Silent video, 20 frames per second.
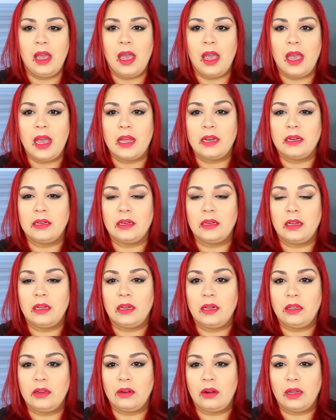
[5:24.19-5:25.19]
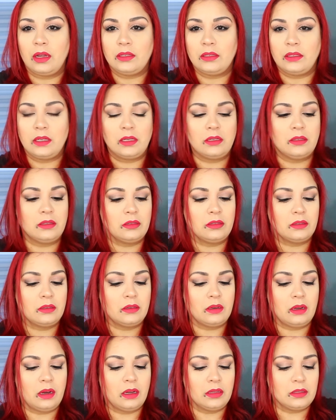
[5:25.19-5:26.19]
And, you know, I didn't
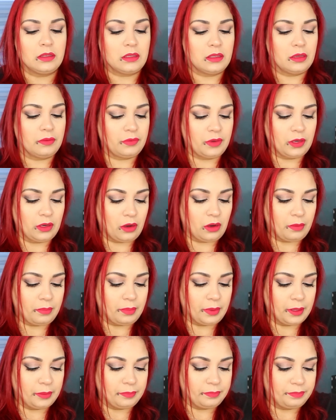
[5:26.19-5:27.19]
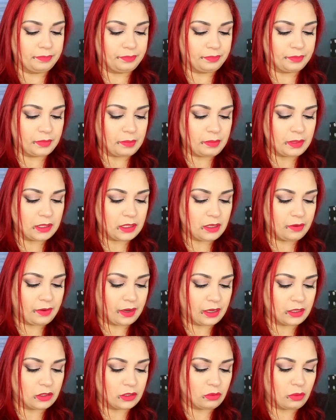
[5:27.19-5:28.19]
unsift it all, but let me see if I
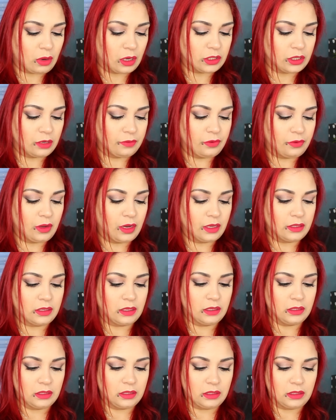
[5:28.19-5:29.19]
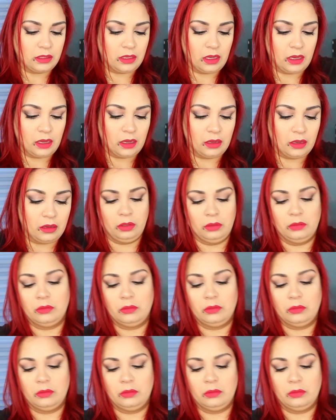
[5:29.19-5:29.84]
could swatch it if you guys can see it.